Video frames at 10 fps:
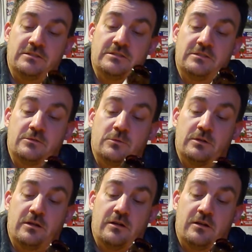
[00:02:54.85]
So we
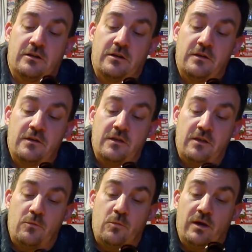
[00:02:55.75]
are
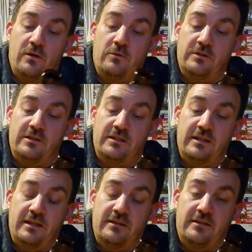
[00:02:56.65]
well within
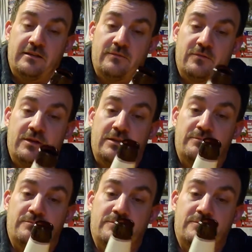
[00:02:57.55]
that time frame.